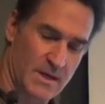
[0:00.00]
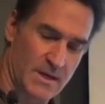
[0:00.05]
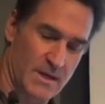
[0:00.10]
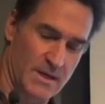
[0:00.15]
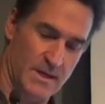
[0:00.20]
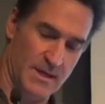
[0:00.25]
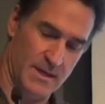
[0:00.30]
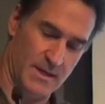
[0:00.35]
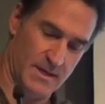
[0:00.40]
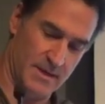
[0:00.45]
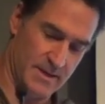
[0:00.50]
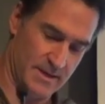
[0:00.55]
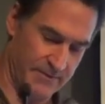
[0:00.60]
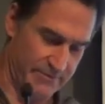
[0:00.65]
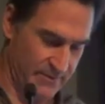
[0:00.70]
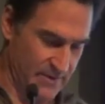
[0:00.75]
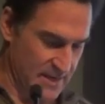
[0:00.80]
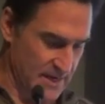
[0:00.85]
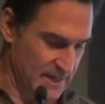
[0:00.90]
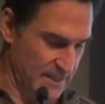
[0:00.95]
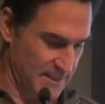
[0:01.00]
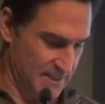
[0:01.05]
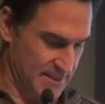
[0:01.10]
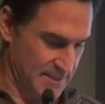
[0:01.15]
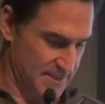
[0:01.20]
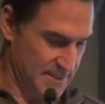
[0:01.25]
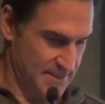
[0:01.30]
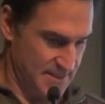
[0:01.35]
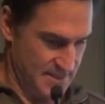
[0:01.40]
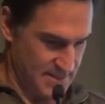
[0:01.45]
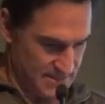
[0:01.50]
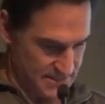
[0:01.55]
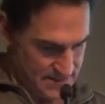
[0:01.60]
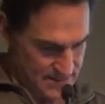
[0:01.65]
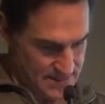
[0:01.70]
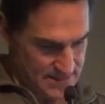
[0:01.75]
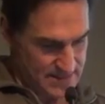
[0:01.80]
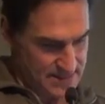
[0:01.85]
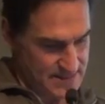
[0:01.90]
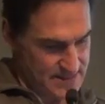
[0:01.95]
and I've got
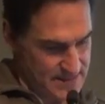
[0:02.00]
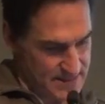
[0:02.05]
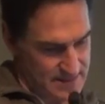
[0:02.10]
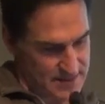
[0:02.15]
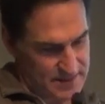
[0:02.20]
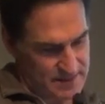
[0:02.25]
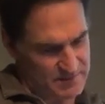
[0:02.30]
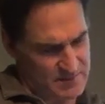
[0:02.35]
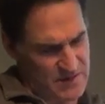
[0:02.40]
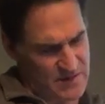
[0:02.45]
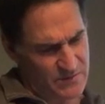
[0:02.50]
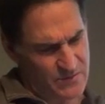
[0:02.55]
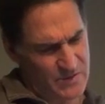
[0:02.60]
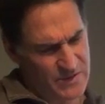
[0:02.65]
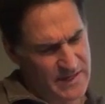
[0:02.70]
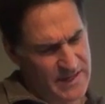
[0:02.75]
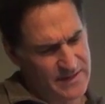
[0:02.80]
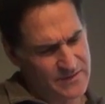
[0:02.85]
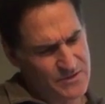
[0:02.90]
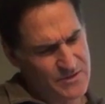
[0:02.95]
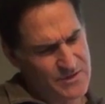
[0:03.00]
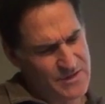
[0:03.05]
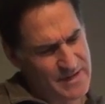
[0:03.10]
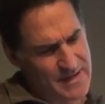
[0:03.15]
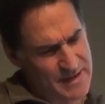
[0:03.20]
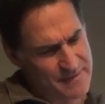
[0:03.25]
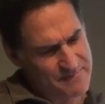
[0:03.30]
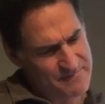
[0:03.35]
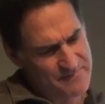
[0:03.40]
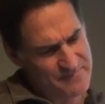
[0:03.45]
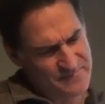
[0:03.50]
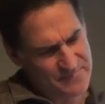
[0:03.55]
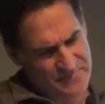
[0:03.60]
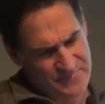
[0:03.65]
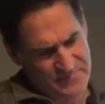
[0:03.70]
see some notes. There's a uh,